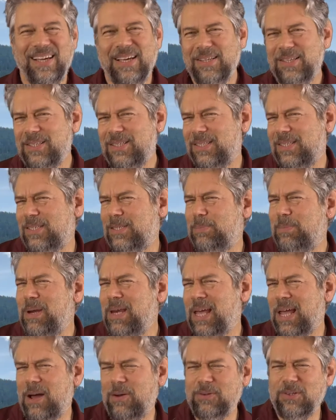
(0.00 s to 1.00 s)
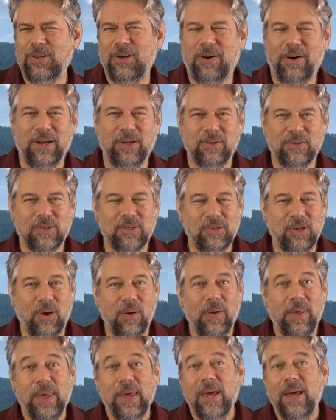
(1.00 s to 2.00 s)
just spinning out scenarios.
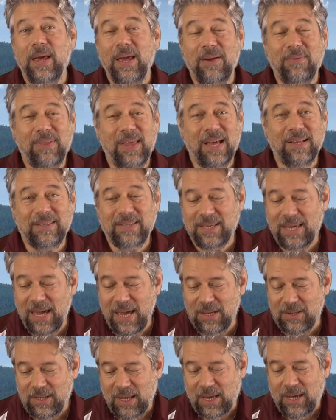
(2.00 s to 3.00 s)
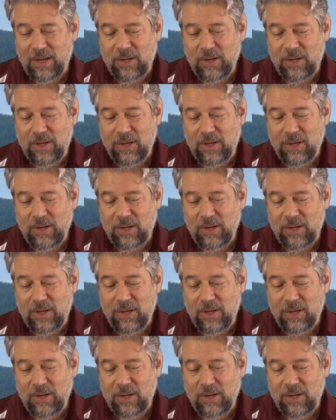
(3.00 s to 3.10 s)
So if that's the case,